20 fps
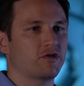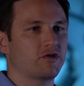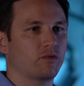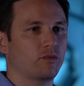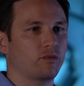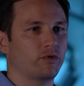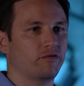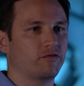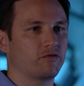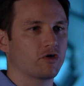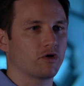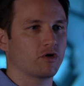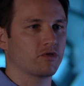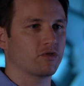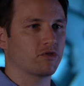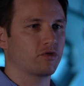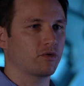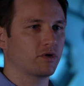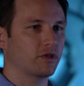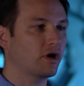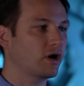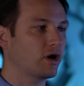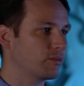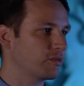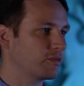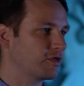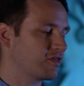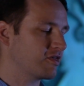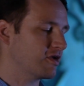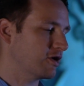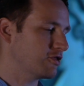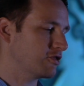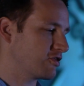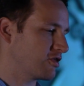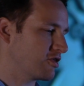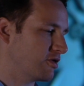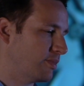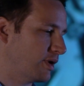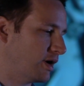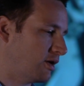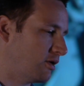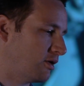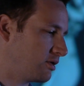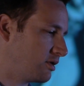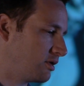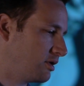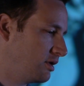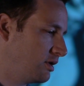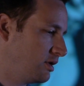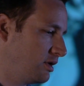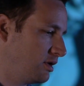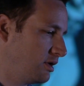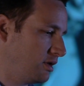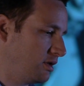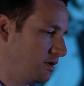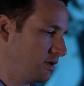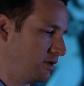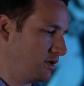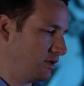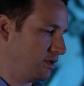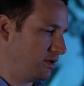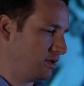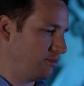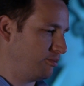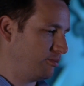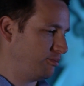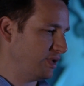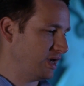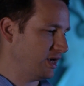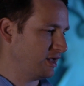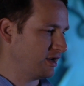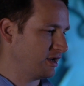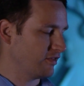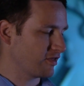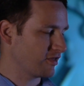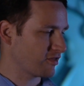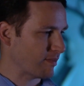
that we've chosen to adopt. It's not just about being in this